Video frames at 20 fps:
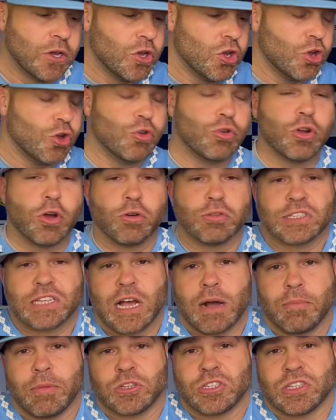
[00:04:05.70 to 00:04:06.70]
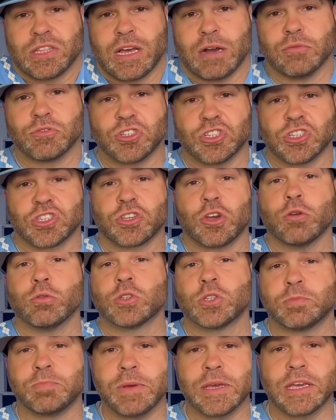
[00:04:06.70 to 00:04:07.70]
who knows how much of that was just
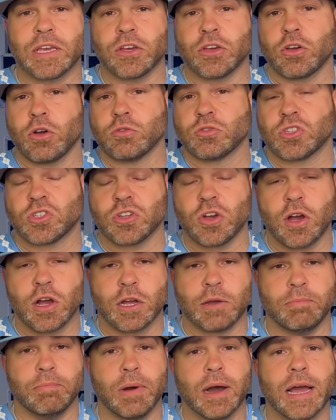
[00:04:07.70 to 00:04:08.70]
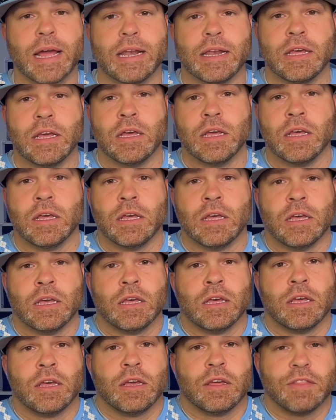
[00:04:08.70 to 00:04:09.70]
coach speak and coach talk, but
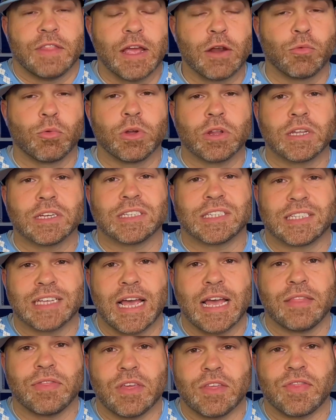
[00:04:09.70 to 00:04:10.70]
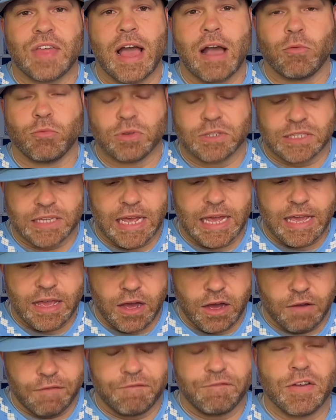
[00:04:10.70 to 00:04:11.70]
they really said that that was
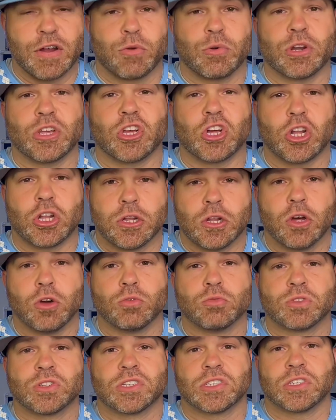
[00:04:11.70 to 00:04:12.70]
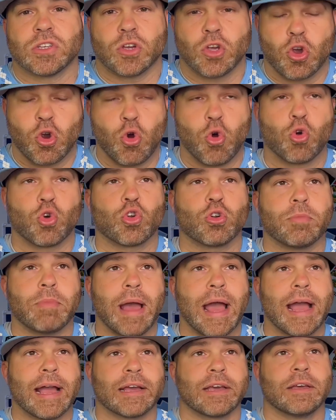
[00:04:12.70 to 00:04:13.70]
a very close
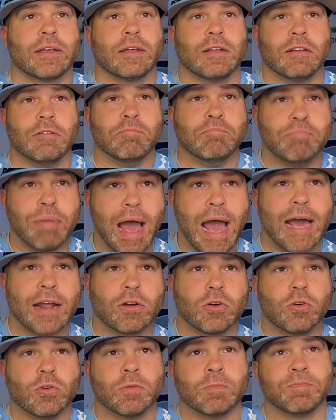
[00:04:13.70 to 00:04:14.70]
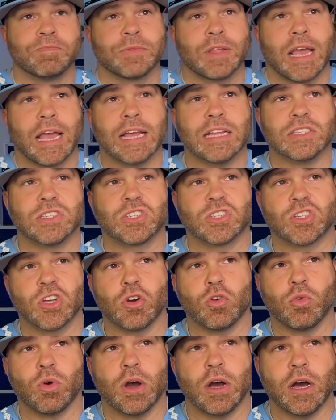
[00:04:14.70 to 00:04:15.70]
quarterback battle. And
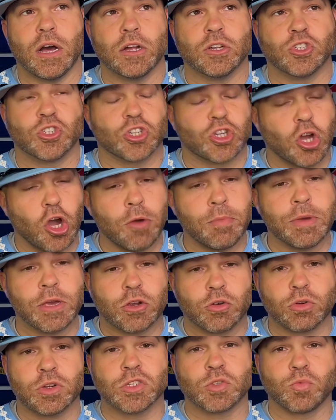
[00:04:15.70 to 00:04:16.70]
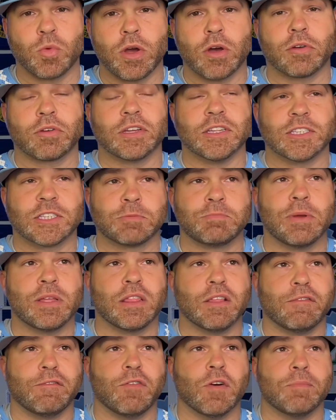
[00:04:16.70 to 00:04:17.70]
so Jacolby Criswell can spin
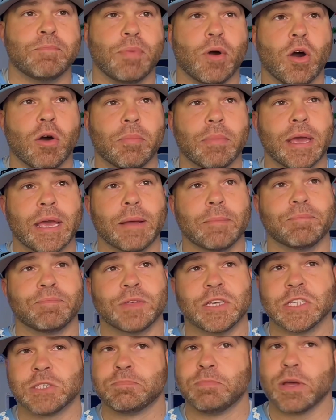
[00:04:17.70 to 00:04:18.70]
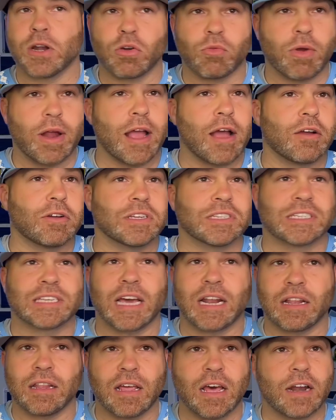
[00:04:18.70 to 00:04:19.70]
the football, man. He's been around. He's
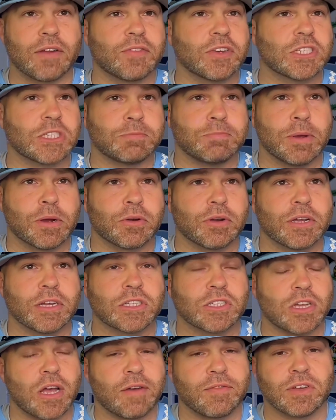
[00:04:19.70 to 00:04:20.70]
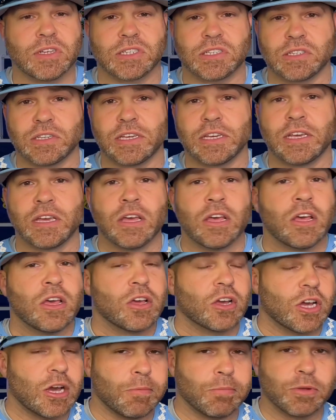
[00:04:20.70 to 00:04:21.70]
got a lot of experience, obviously.
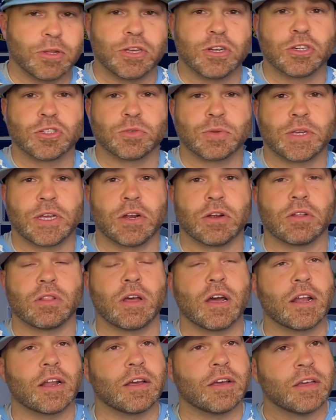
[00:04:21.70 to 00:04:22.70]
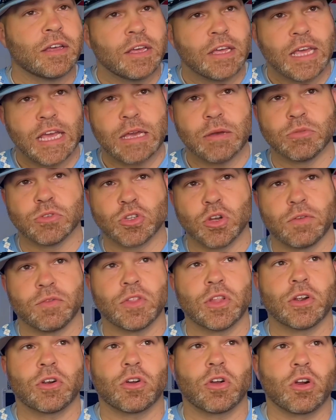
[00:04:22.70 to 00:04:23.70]
A couple of years with Carolina. He was over
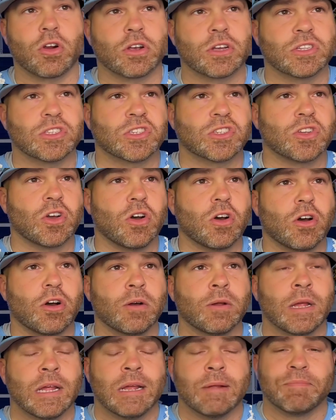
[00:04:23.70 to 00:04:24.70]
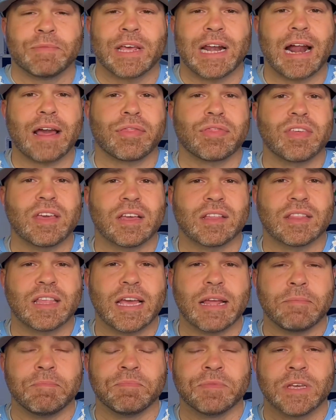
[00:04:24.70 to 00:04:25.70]
there at Arkansas. And I think
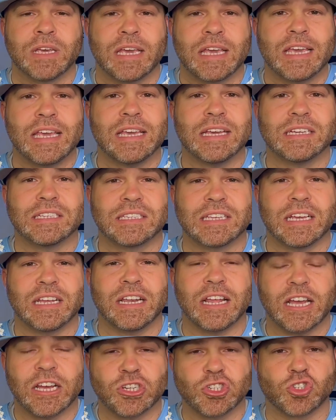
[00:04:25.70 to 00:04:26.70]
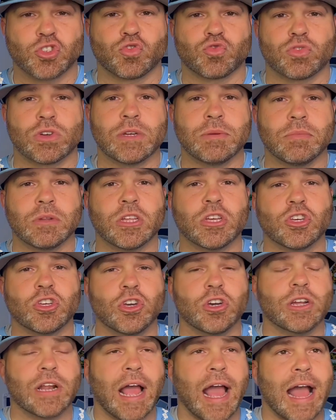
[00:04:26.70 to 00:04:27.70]
that he is an extremely
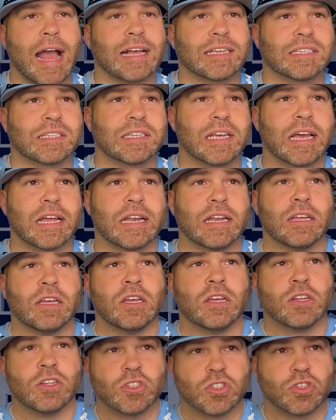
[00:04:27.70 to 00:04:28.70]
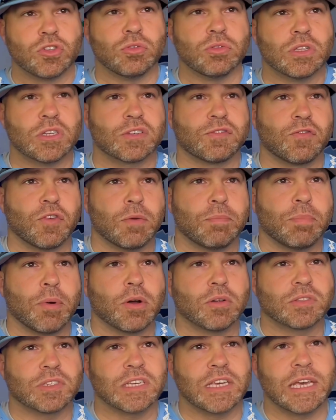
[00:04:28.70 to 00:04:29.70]
good asset to this
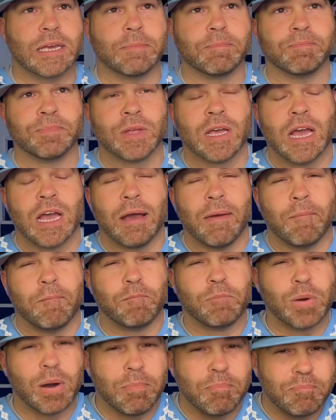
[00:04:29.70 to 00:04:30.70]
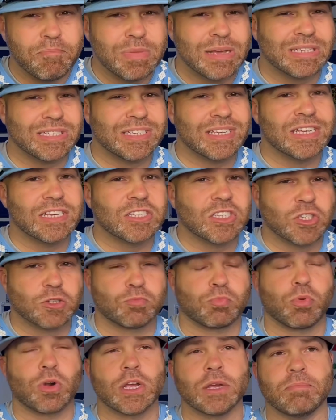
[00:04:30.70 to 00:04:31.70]
football team. But missing
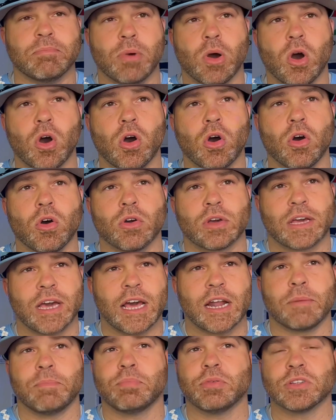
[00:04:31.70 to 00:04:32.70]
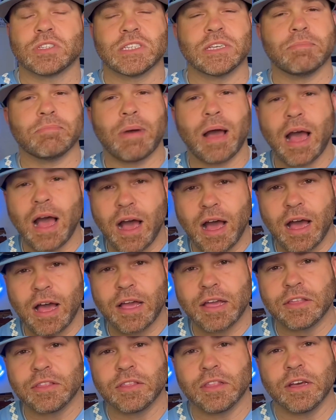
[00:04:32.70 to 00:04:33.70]
spring ball kind of puts him
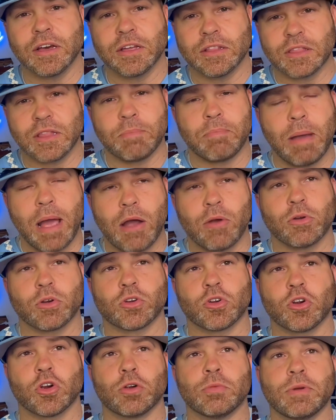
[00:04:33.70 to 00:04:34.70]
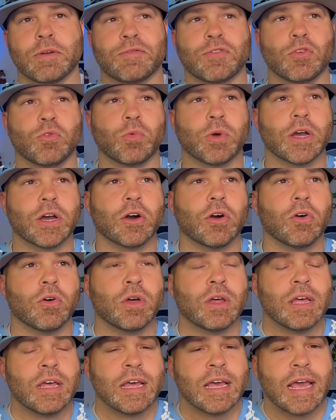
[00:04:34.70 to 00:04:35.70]
behind the power curve, if you will.
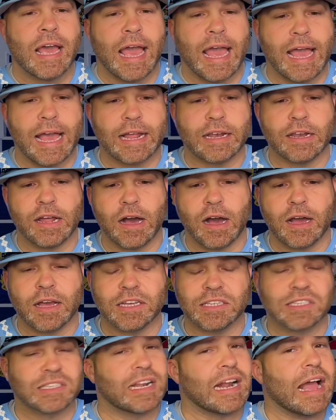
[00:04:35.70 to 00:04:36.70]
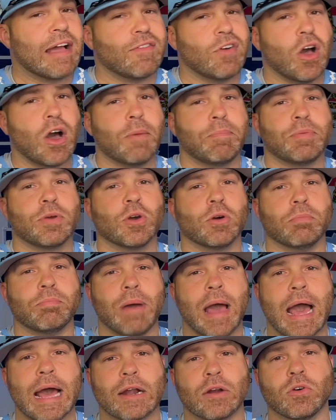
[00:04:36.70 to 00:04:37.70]
And he's going to have uphill
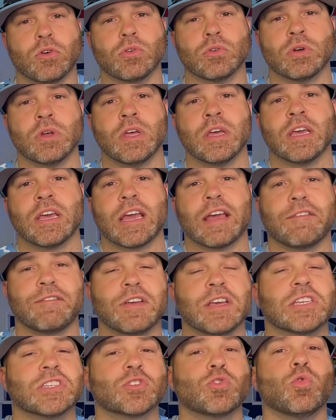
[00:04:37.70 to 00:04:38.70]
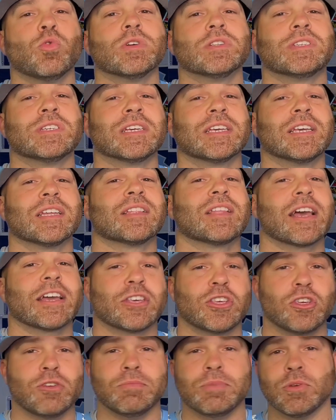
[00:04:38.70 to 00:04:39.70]
battle if he's going to get that
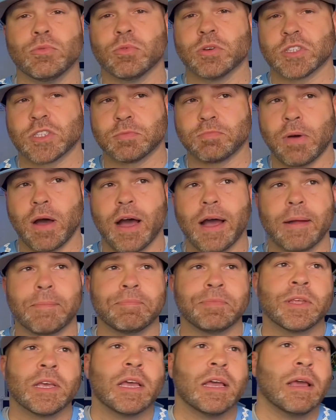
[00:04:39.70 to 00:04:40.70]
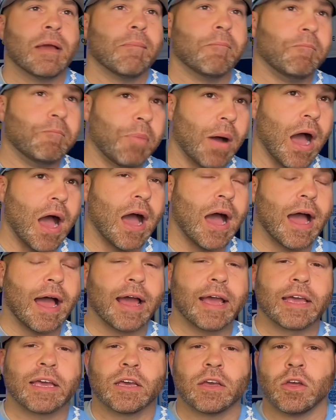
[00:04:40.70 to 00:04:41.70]
QB1 spot
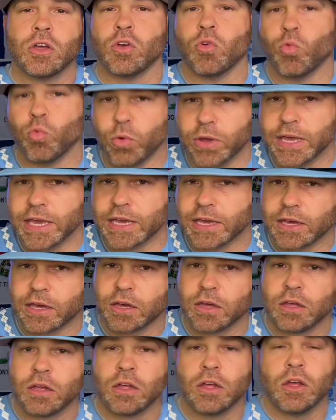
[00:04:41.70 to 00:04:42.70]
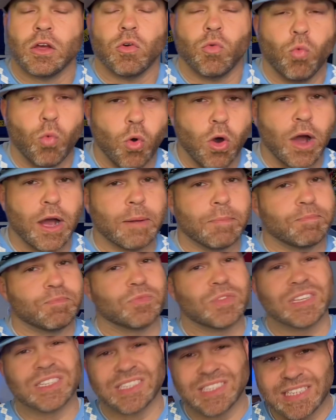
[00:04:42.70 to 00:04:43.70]
by week one.
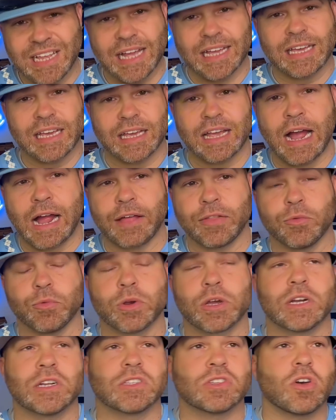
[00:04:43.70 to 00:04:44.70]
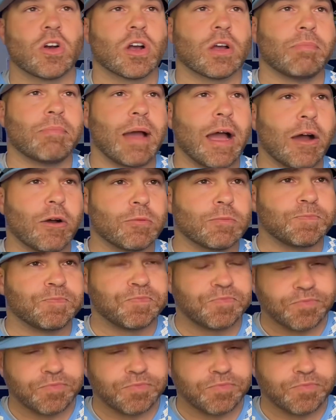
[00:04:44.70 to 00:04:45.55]
The second guy that we're going to talk about